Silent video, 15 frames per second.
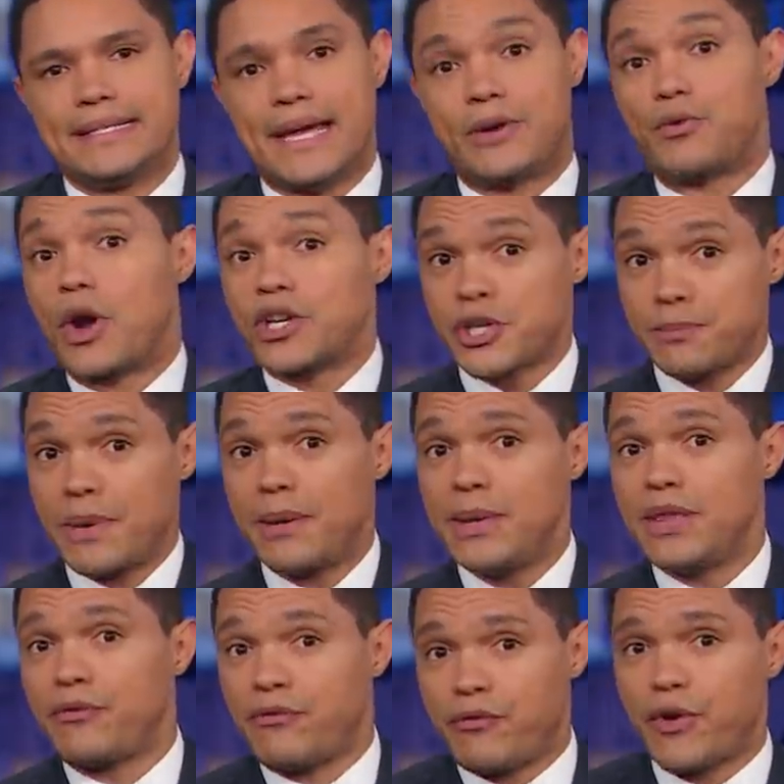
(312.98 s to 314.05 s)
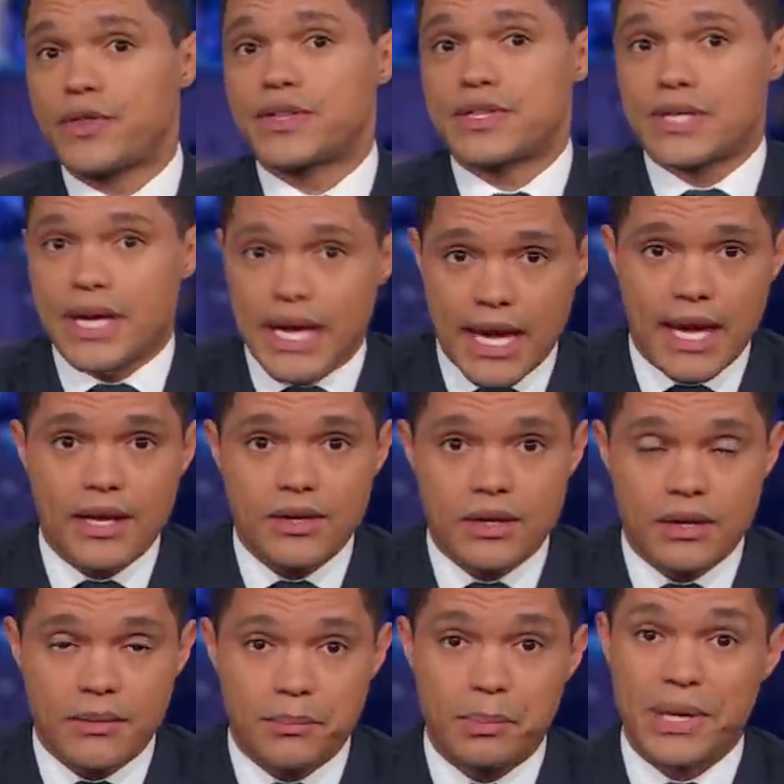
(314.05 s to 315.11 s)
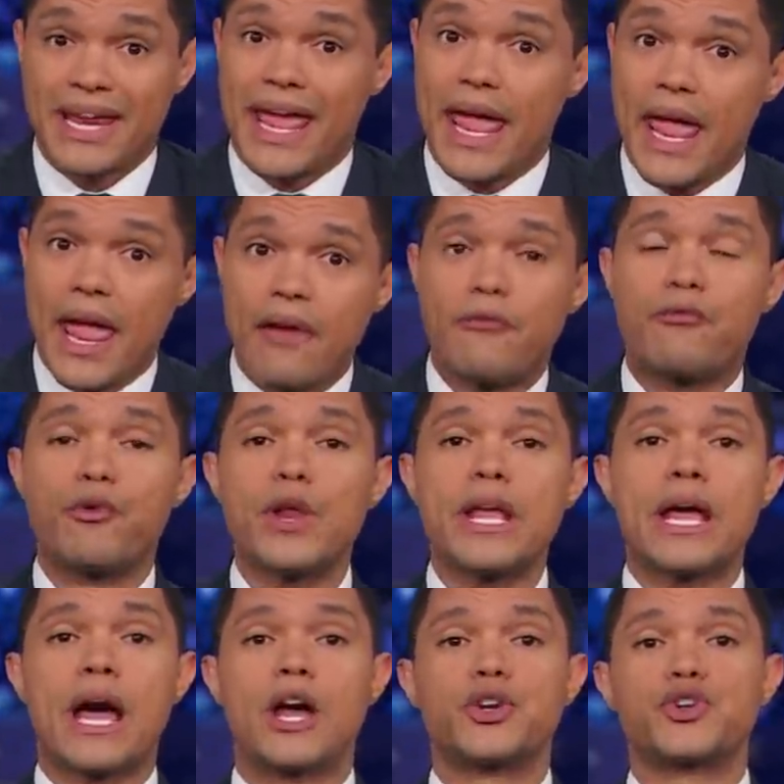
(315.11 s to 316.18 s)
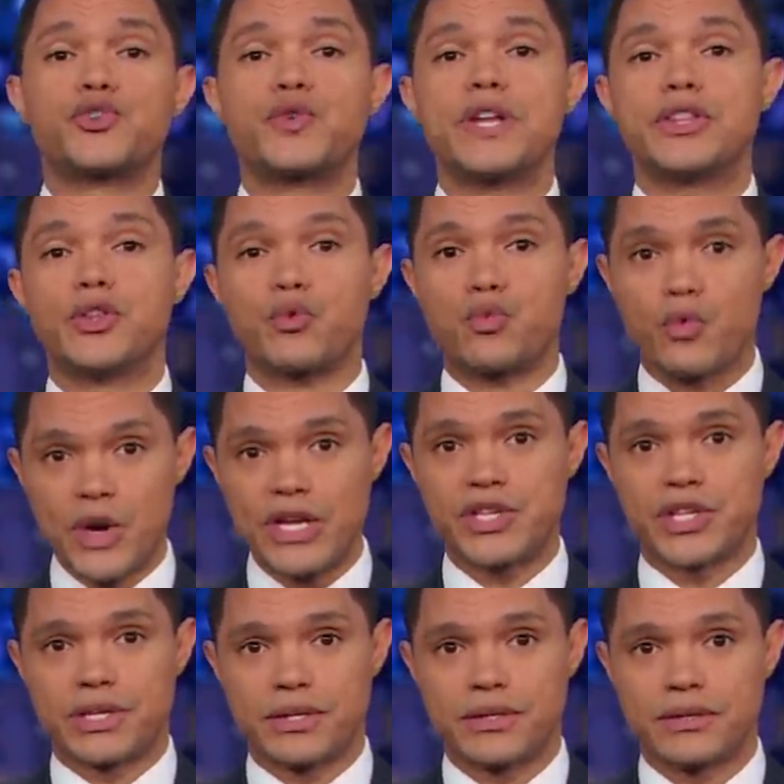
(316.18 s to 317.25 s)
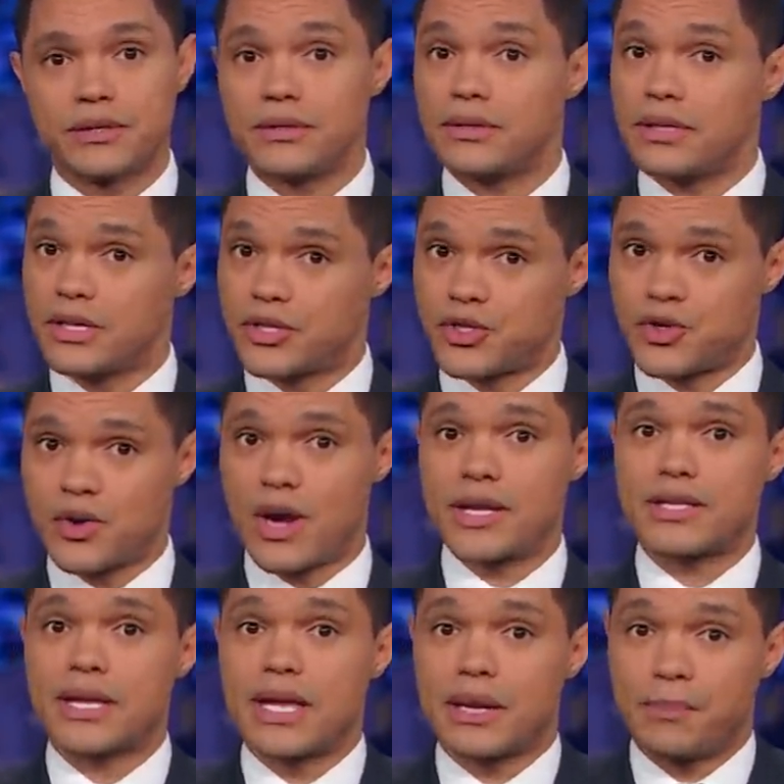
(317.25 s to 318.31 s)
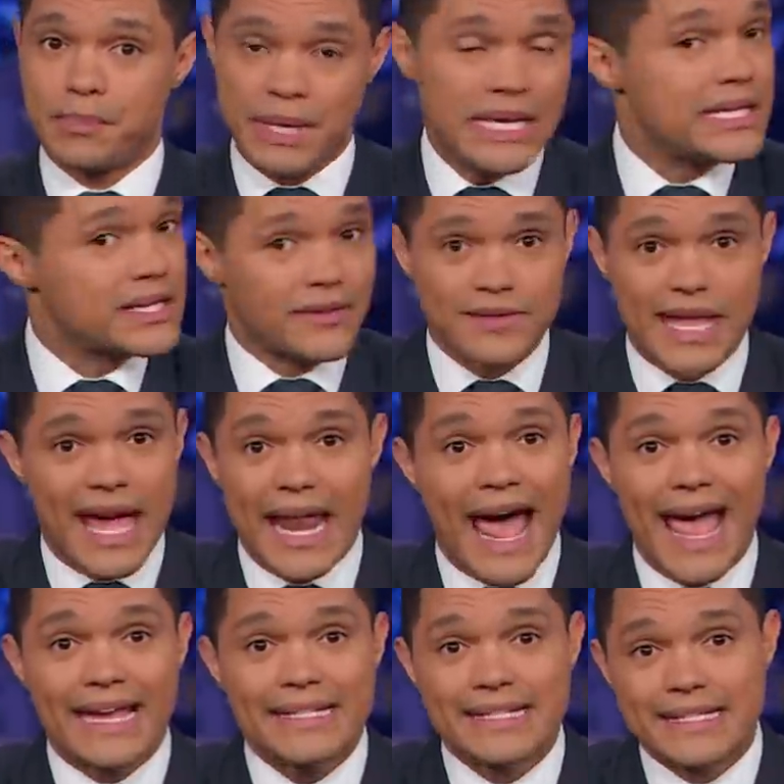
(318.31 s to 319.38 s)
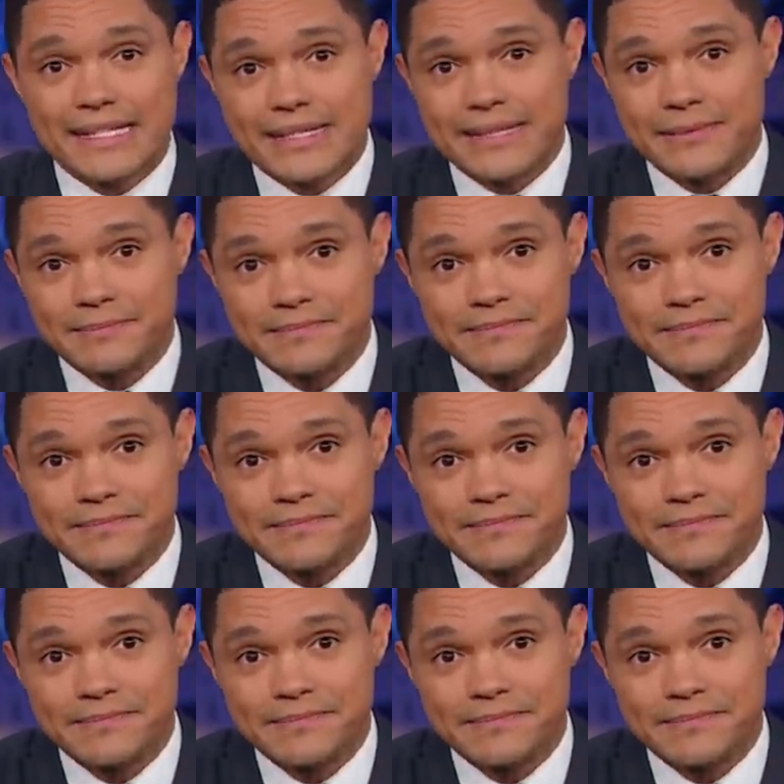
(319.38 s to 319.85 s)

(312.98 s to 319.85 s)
And Russia may be the furthest ahead, but every country in the region is trying to get a piece of that ice.